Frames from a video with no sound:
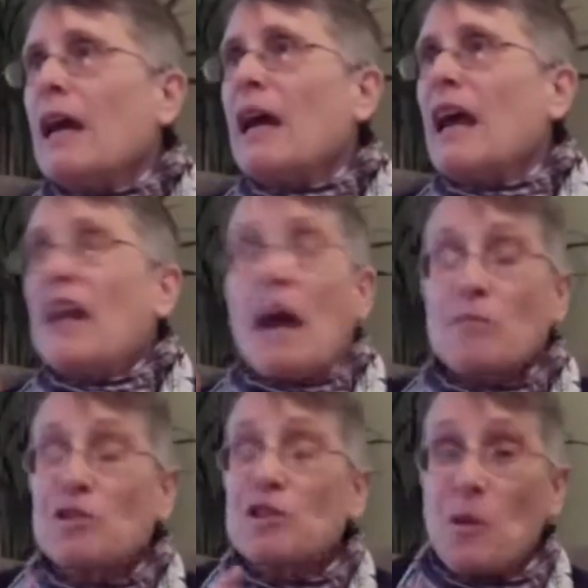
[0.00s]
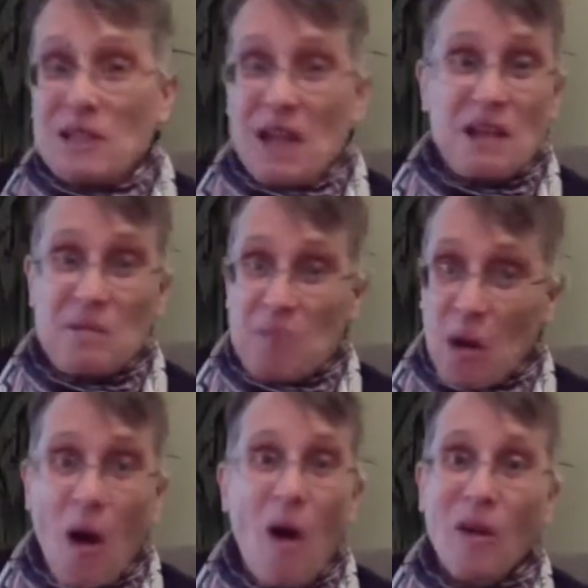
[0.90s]
And I'm so excited about
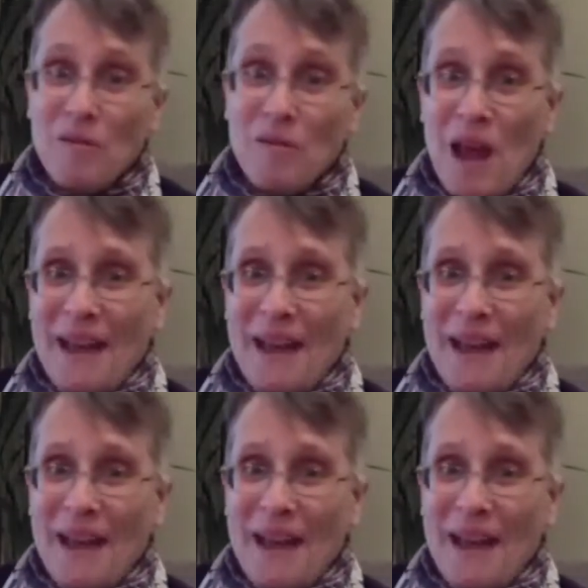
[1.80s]
all of that.